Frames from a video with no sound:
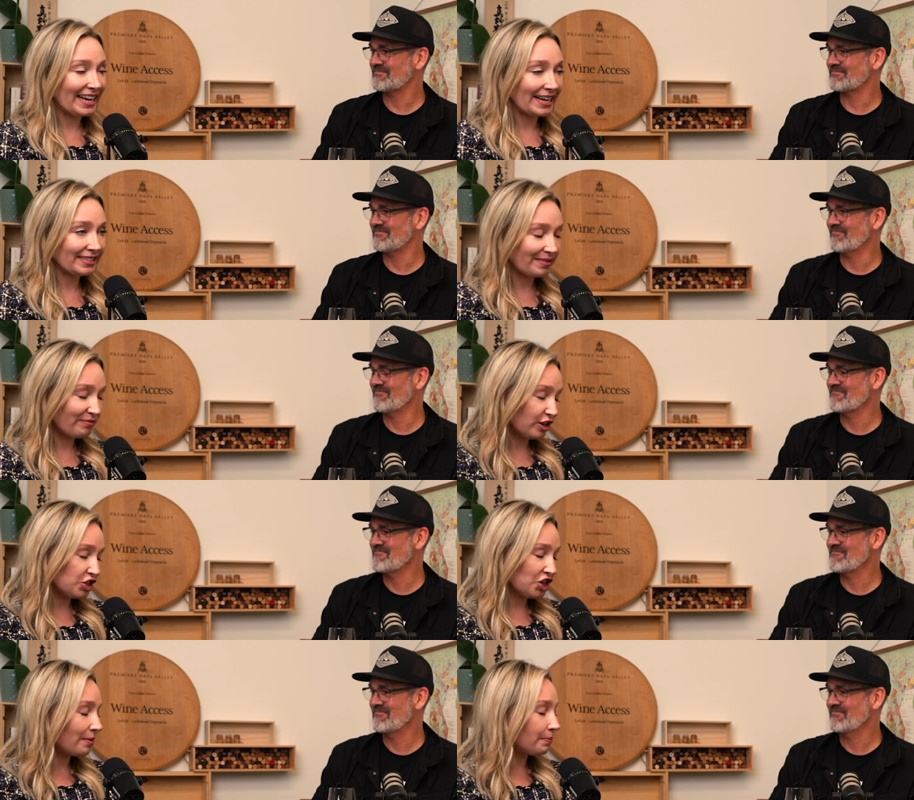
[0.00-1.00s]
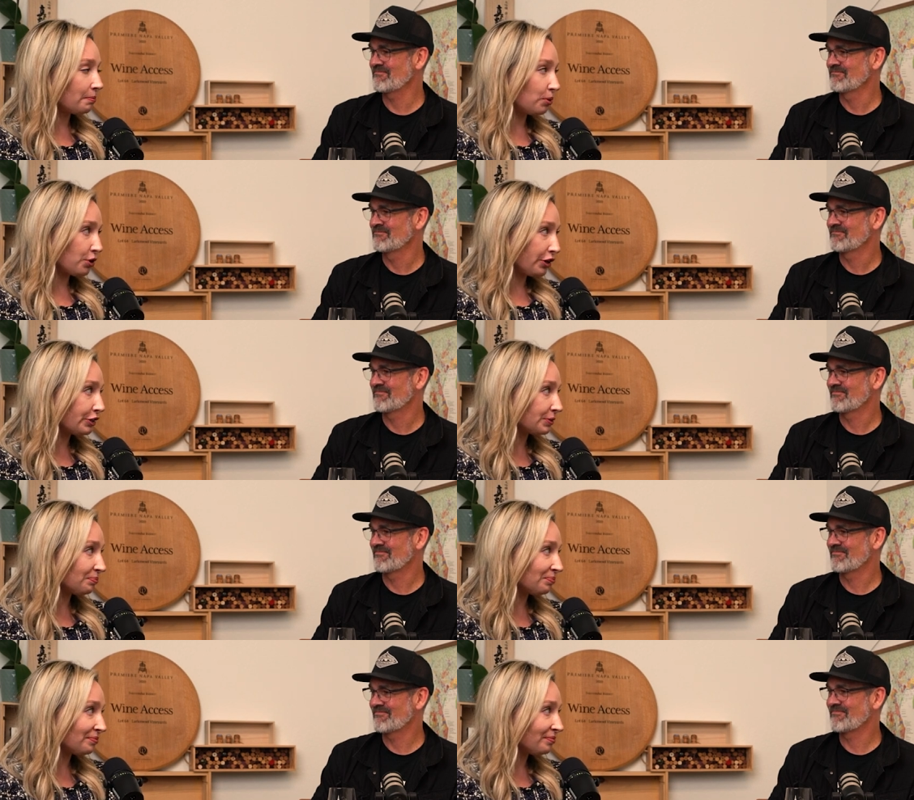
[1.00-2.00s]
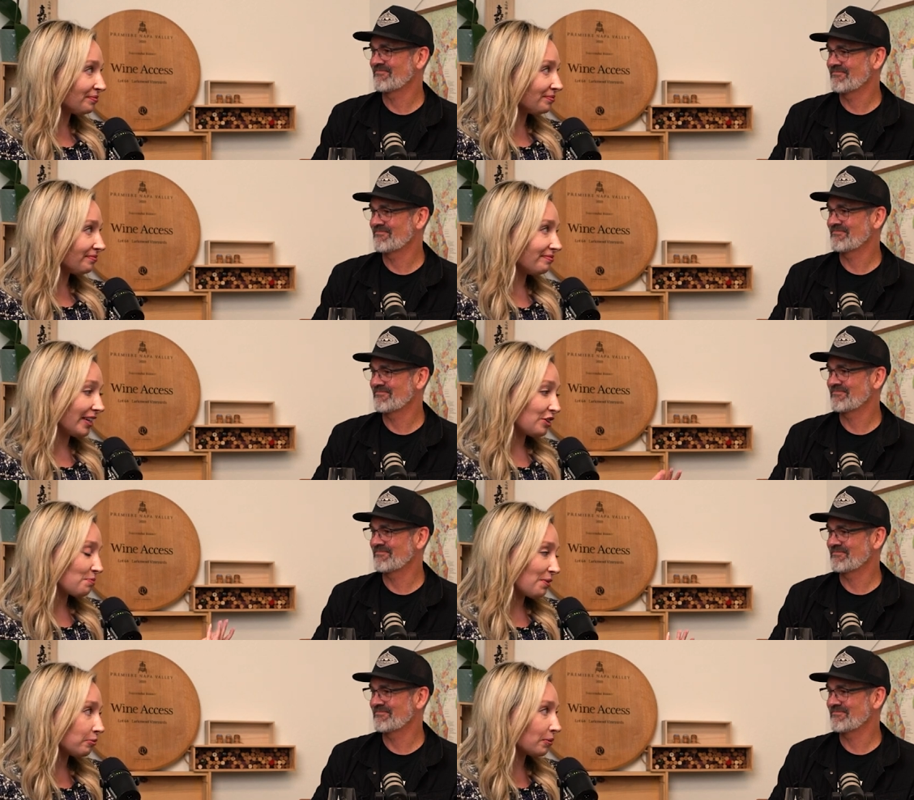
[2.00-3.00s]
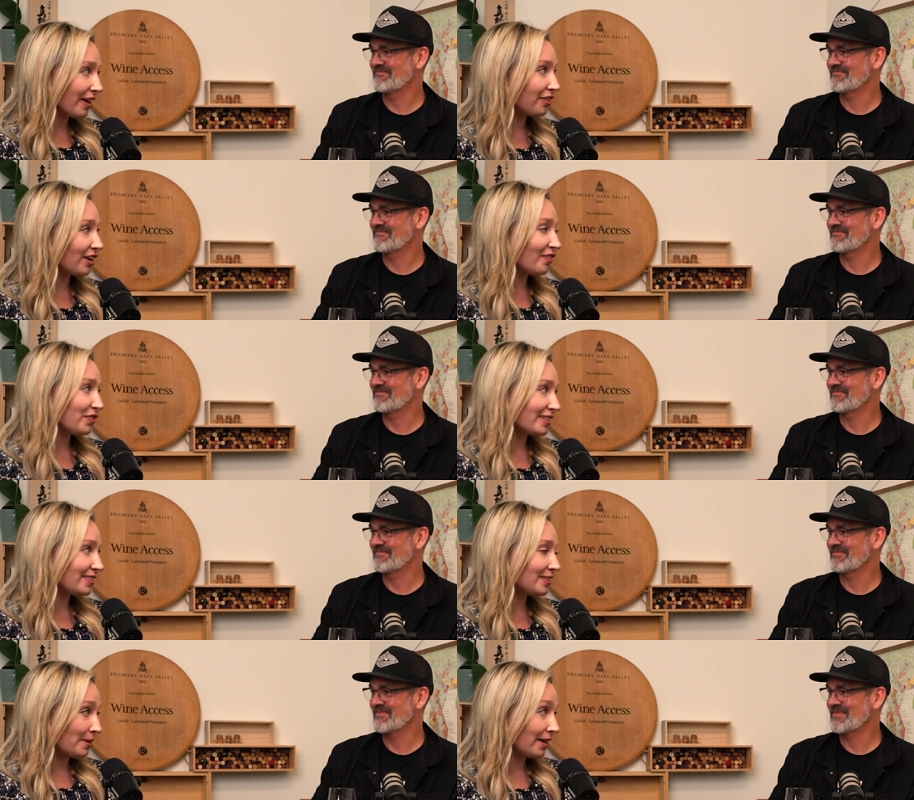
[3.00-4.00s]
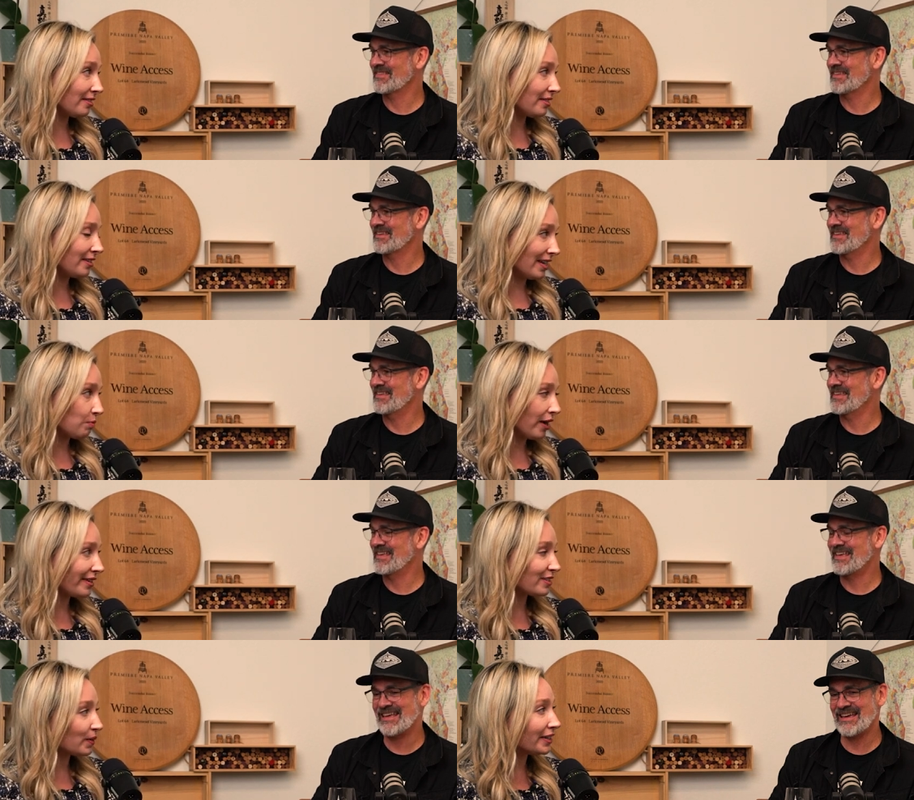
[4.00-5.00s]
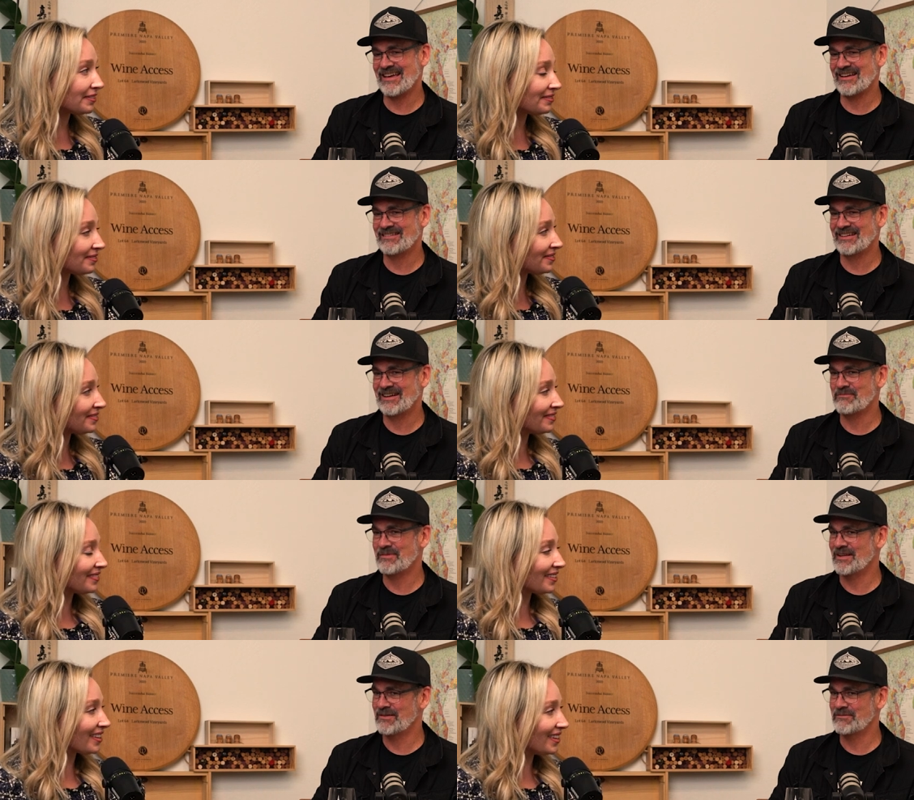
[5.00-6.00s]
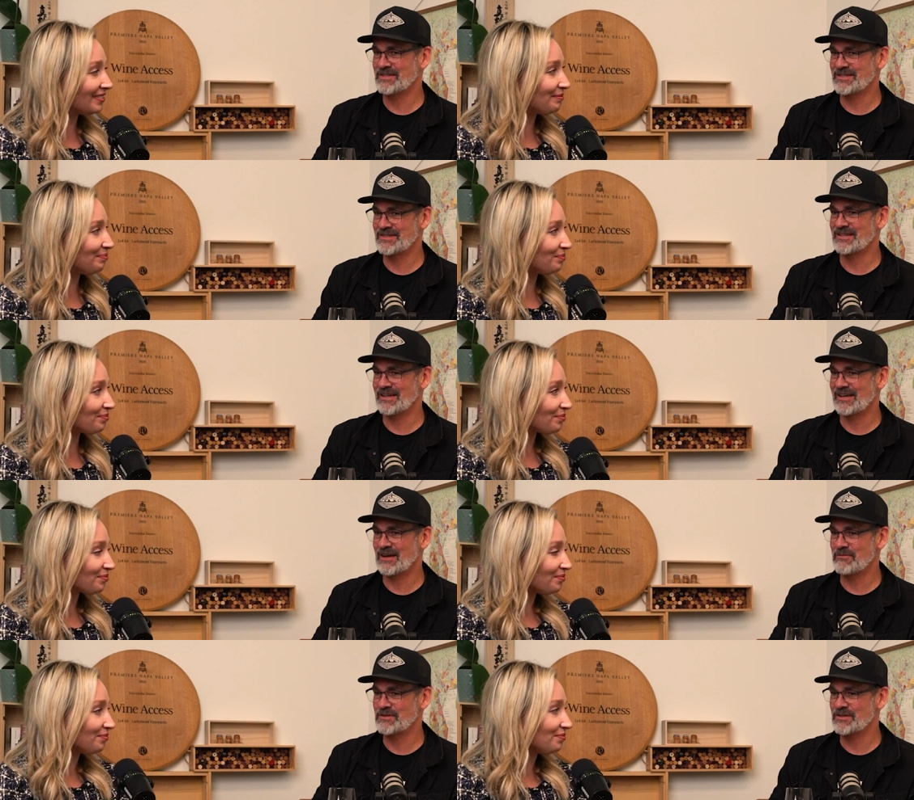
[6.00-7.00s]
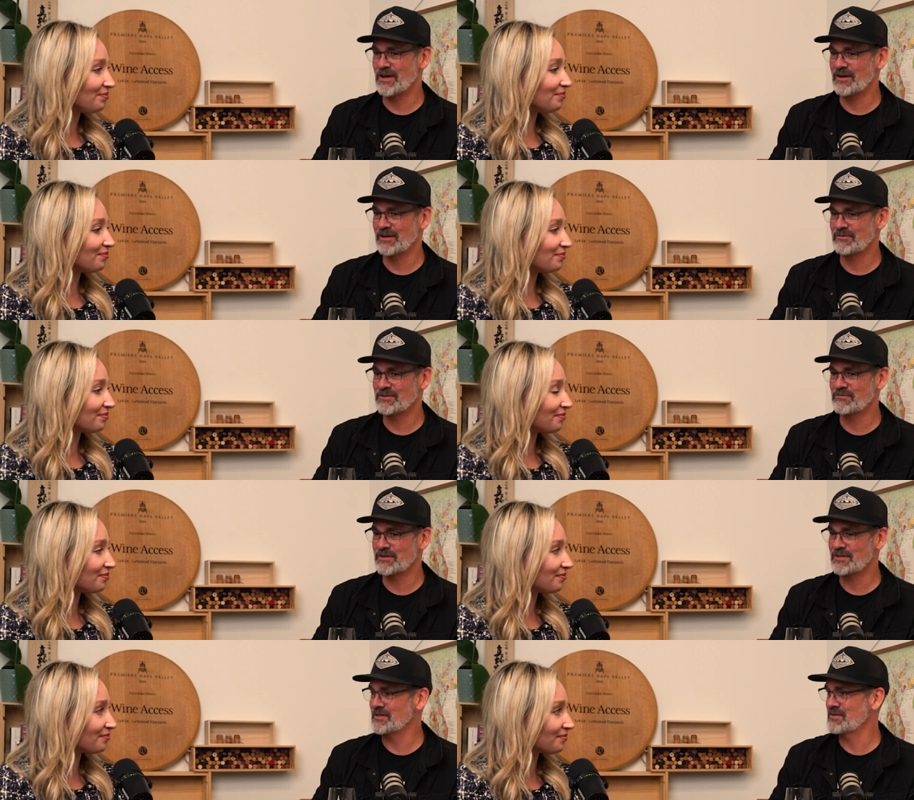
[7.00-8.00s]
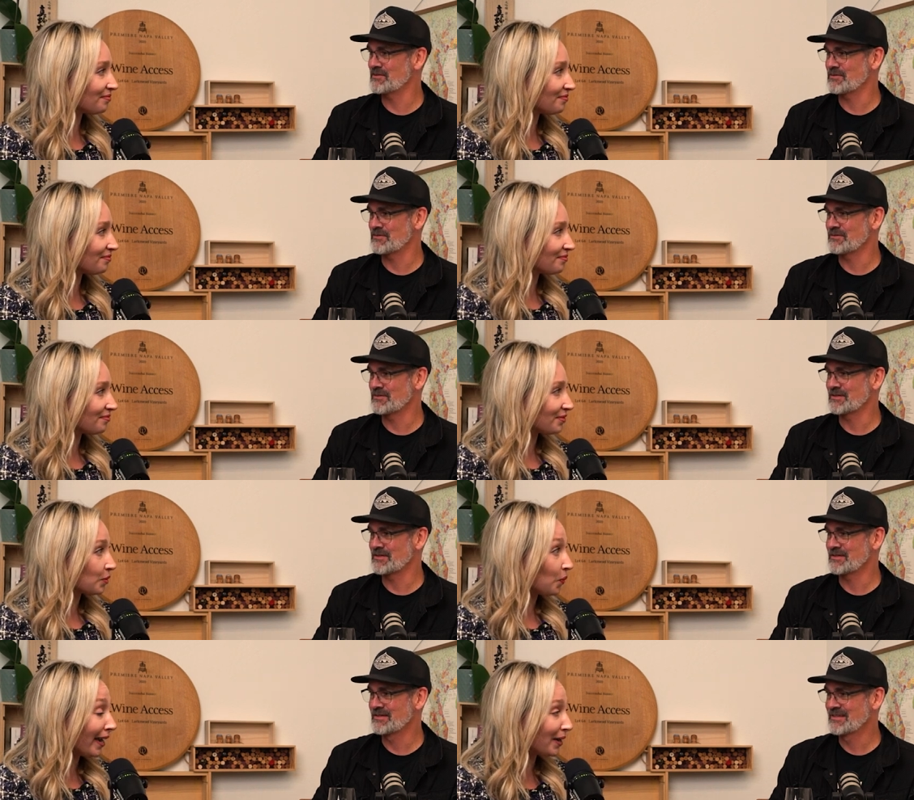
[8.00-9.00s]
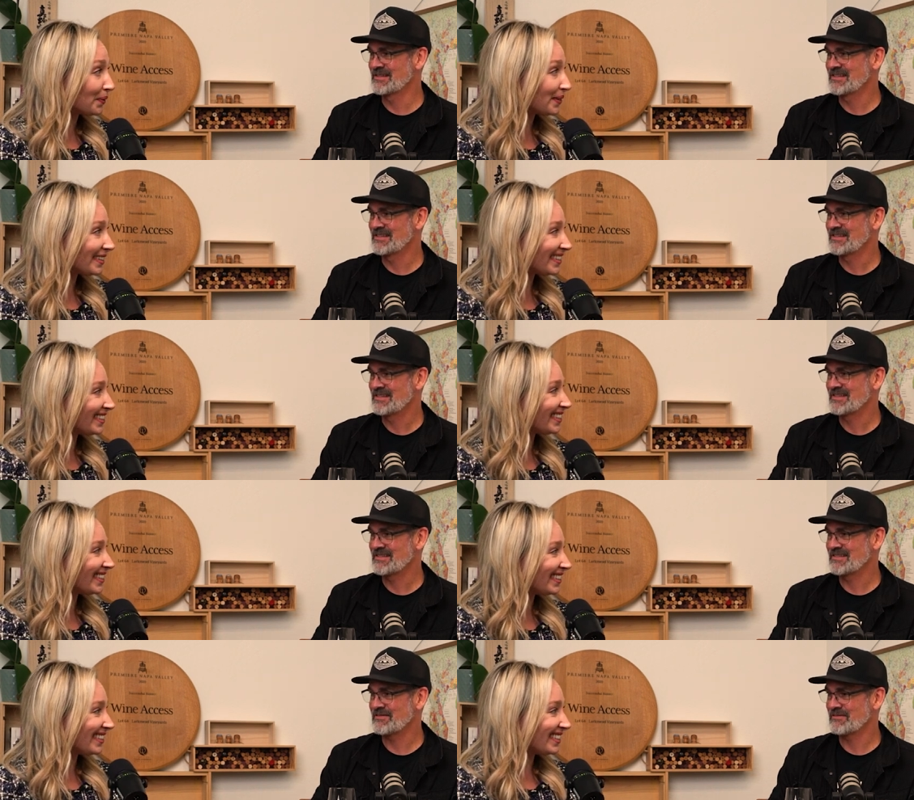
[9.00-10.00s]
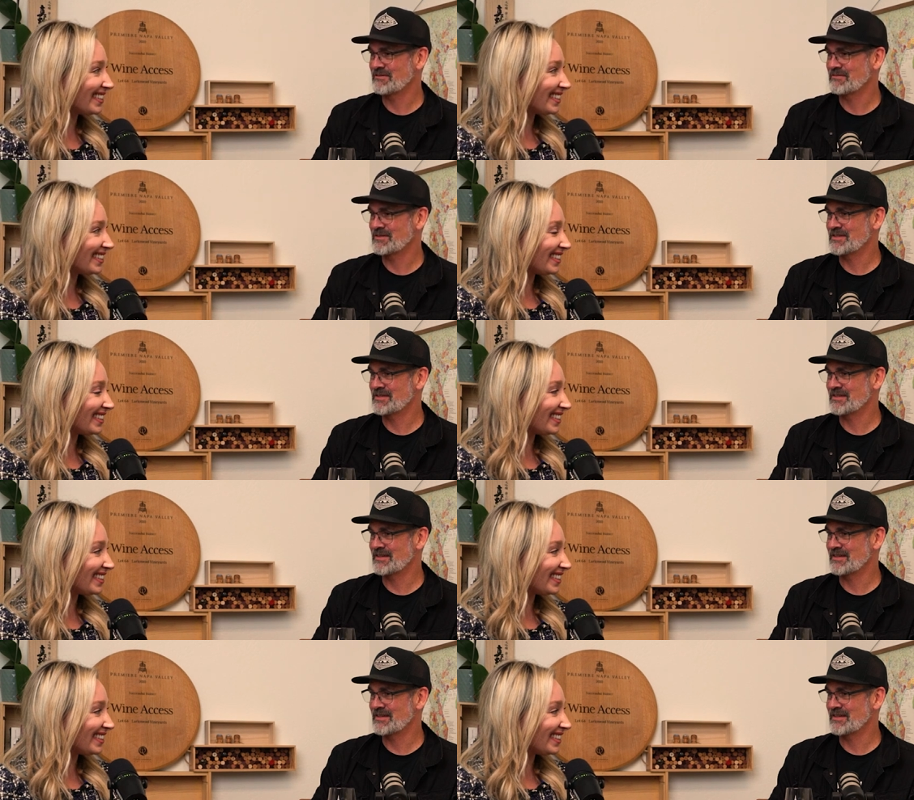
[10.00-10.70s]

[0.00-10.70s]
Speaker 1: to ask him for a job in Bordeaux, that you probably had the confidence to make the damn wine
Speaker 2: as well. Yeah. I mean, I was young. I was 26 years old.
Speaker 1: Wow.
Speaker 2: So it was